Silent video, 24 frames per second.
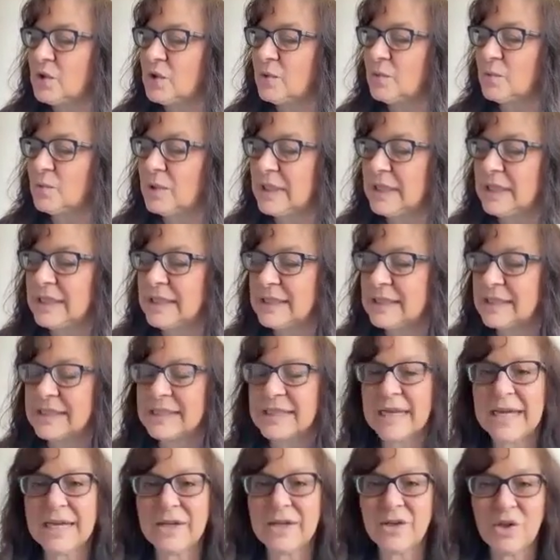to
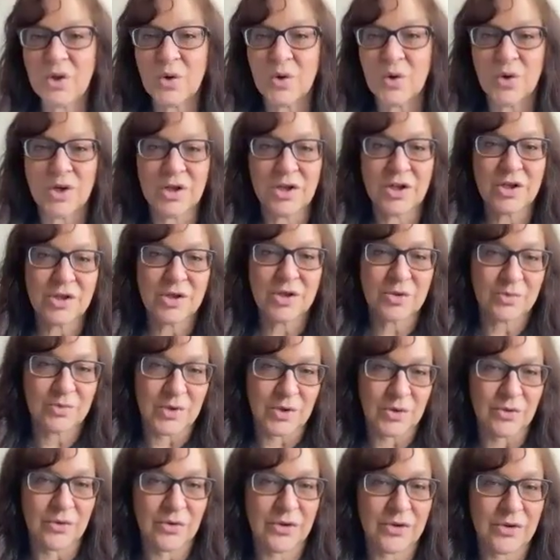peace and your
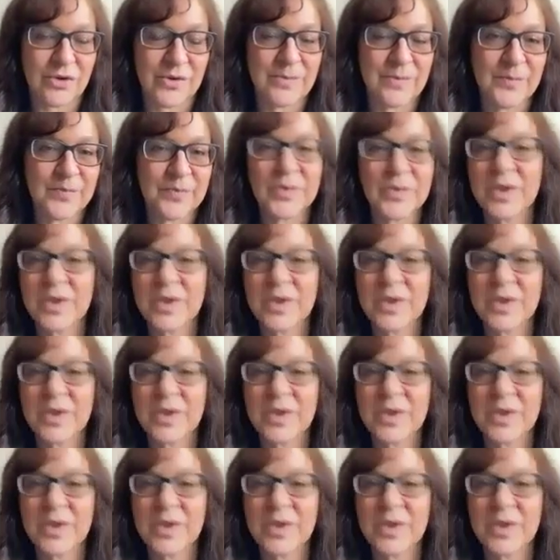truth?